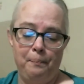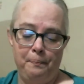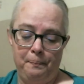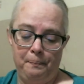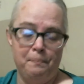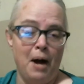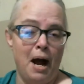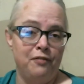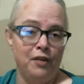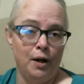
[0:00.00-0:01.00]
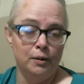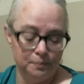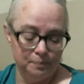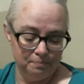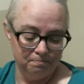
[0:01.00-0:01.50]
My fault.
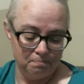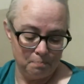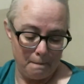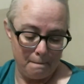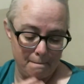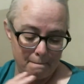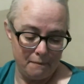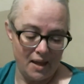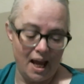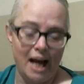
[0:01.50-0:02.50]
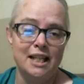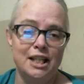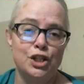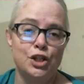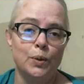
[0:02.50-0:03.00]
I
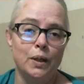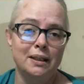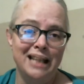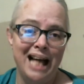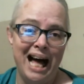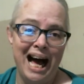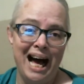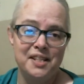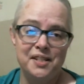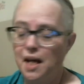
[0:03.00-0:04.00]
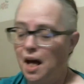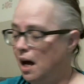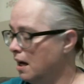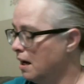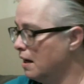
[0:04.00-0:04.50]
didn't do a lot
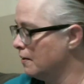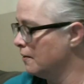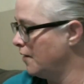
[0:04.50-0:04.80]
of